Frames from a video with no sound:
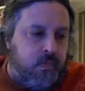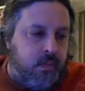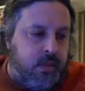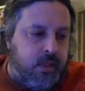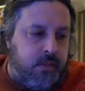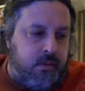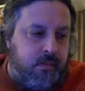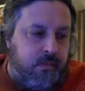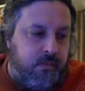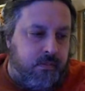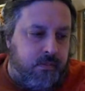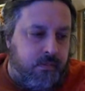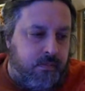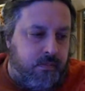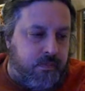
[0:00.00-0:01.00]
Well,
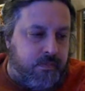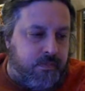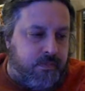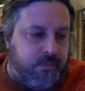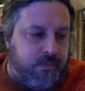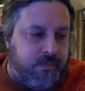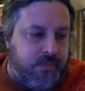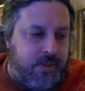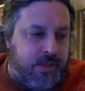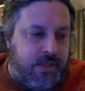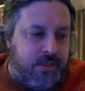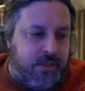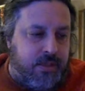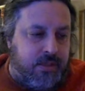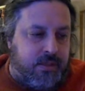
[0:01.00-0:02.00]

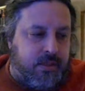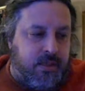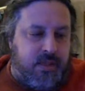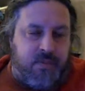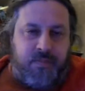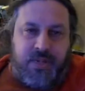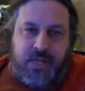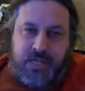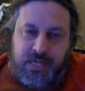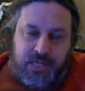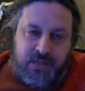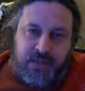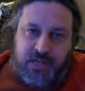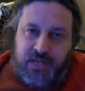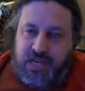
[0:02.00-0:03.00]
this is going to be an
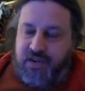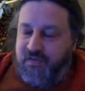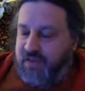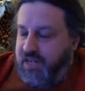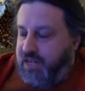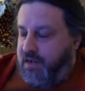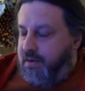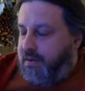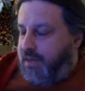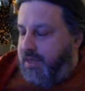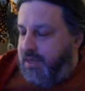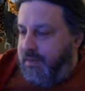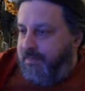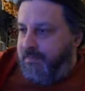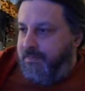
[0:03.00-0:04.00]
end of the day video.
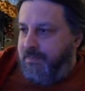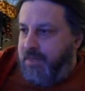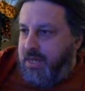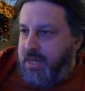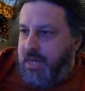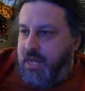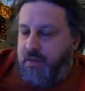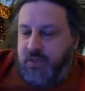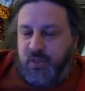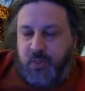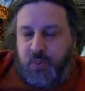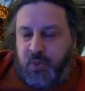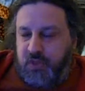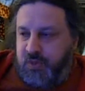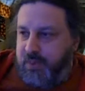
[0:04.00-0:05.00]
It was
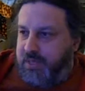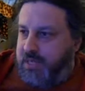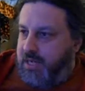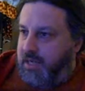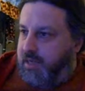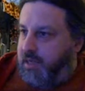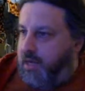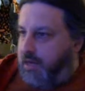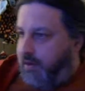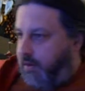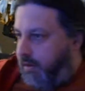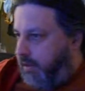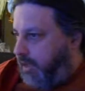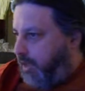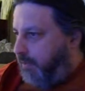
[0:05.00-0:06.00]
supposed to be done a lot
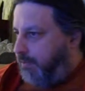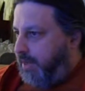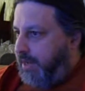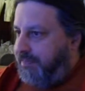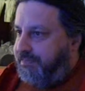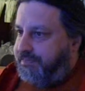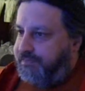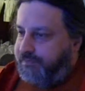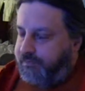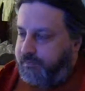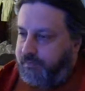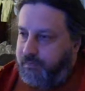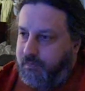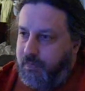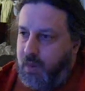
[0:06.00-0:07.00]
earlier, but
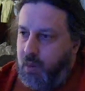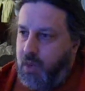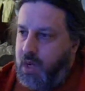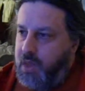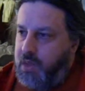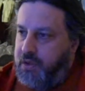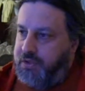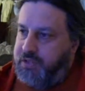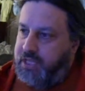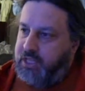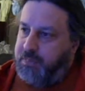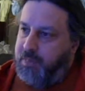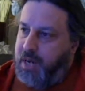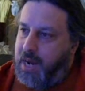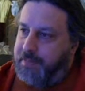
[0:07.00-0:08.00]
one of those
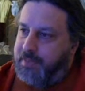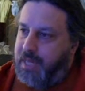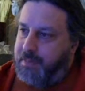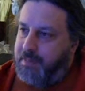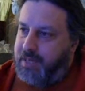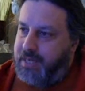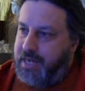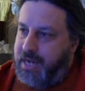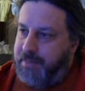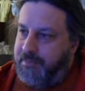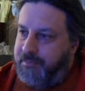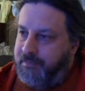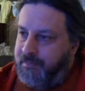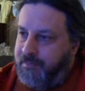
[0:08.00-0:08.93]
things popped up again.